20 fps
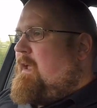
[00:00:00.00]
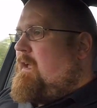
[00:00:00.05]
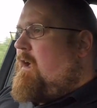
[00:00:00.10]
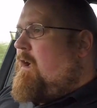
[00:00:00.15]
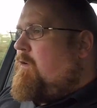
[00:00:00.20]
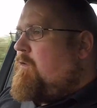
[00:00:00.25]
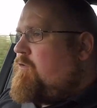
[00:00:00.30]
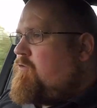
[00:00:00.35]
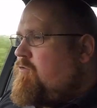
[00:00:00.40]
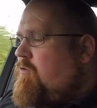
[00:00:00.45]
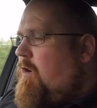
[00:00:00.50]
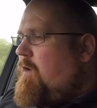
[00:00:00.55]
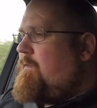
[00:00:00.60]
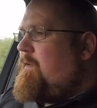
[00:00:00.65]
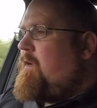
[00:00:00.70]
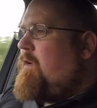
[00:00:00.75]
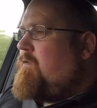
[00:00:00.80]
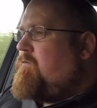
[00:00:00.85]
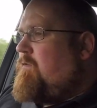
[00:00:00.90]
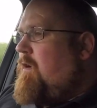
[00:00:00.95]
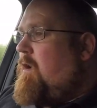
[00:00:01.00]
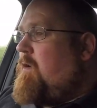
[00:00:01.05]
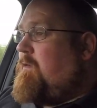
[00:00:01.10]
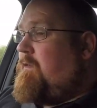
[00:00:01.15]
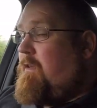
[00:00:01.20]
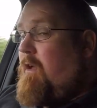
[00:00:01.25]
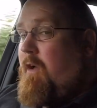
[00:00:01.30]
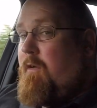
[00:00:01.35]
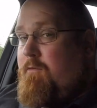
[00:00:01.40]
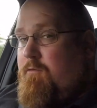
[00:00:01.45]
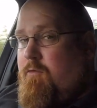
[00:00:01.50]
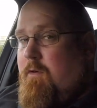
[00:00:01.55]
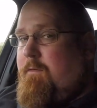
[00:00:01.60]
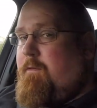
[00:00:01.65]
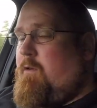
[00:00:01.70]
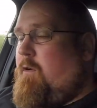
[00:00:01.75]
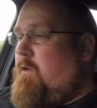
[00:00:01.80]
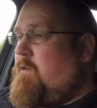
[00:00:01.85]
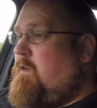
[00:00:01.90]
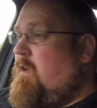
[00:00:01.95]
I was driving on roads that I've driven
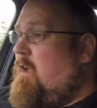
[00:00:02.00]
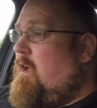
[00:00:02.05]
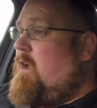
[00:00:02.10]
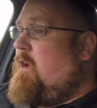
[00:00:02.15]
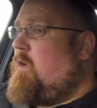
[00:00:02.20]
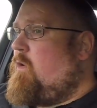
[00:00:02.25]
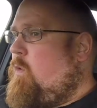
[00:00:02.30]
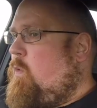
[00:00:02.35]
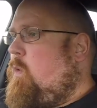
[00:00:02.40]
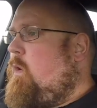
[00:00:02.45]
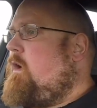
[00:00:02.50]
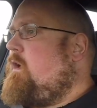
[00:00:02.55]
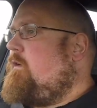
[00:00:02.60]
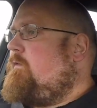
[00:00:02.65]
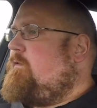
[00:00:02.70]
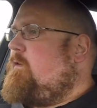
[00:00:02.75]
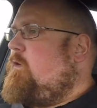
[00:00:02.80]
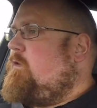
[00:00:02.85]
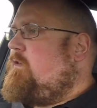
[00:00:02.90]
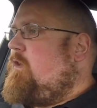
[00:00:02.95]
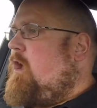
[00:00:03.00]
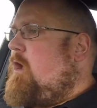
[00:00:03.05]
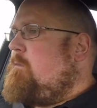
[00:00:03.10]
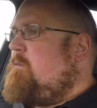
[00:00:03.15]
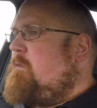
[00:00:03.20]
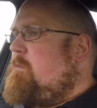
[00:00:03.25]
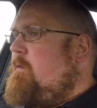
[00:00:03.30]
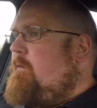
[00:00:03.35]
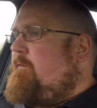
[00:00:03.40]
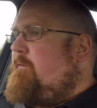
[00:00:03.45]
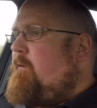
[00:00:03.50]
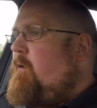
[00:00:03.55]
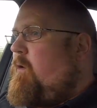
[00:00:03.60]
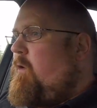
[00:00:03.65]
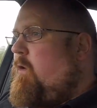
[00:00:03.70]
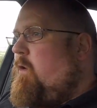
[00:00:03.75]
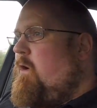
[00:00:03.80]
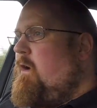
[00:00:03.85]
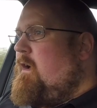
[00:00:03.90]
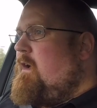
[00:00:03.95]
on quite a few times
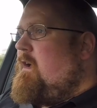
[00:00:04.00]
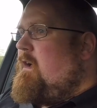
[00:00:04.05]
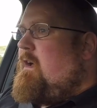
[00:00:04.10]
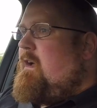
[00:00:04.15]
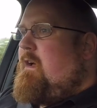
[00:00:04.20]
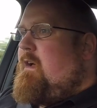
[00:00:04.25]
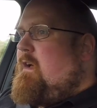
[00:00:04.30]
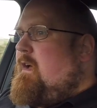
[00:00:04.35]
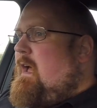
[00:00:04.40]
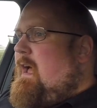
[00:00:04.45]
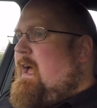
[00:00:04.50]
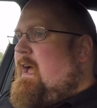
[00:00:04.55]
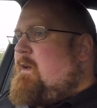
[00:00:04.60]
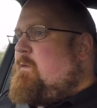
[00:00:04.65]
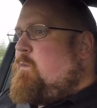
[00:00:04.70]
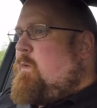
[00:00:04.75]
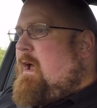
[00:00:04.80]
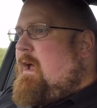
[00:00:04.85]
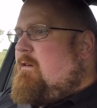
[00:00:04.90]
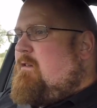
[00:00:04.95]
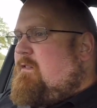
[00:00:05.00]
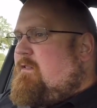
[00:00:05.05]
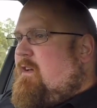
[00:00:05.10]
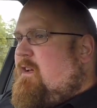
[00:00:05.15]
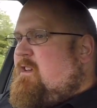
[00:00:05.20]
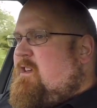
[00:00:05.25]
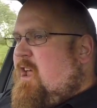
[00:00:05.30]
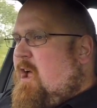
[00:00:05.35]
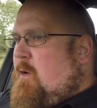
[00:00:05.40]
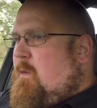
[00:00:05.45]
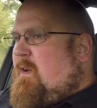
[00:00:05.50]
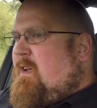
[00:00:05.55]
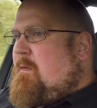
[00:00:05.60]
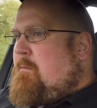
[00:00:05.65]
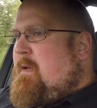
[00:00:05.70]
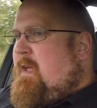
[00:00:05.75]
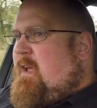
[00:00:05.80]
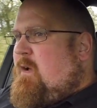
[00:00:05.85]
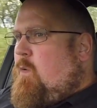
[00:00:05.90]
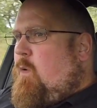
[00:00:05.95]
before, and whereas I know it can
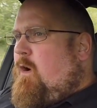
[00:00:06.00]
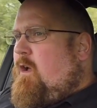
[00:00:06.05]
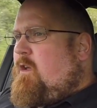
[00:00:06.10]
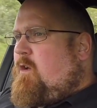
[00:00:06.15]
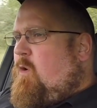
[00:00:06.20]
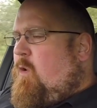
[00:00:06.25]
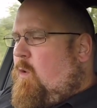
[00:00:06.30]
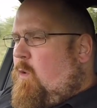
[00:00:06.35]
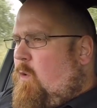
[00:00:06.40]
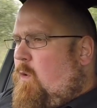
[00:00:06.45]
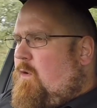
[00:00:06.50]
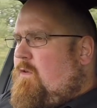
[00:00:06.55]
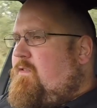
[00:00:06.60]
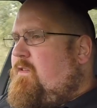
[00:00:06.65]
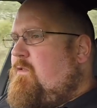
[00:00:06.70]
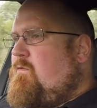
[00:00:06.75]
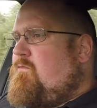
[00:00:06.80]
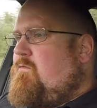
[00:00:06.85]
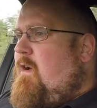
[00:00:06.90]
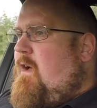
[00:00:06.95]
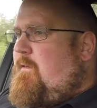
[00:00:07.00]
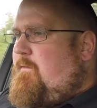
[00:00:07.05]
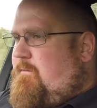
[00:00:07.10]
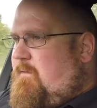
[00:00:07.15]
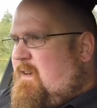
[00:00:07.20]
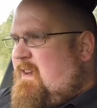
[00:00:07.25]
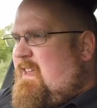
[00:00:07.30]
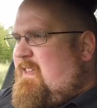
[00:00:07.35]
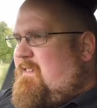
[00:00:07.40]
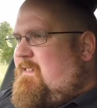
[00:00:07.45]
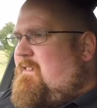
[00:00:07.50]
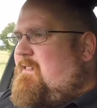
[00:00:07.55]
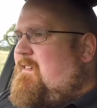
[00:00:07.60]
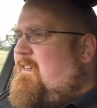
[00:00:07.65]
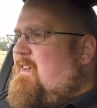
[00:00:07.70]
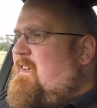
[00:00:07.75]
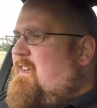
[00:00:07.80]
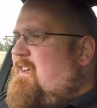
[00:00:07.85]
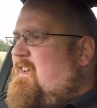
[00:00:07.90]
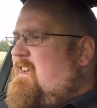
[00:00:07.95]
be quite coarse and rough and
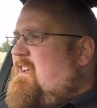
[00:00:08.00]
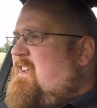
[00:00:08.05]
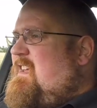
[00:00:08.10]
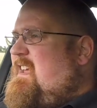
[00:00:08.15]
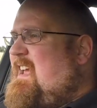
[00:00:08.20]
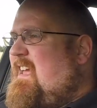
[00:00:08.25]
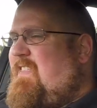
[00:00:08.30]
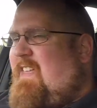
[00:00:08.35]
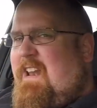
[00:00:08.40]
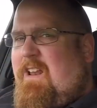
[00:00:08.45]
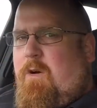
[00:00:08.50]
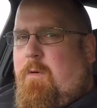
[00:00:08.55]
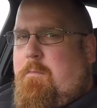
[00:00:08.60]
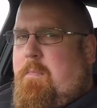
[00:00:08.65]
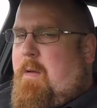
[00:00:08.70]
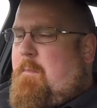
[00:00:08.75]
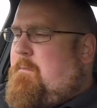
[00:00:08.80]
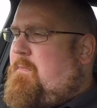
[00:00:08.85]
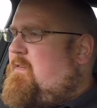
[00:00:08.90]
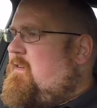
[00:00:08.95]
you get the little bumps and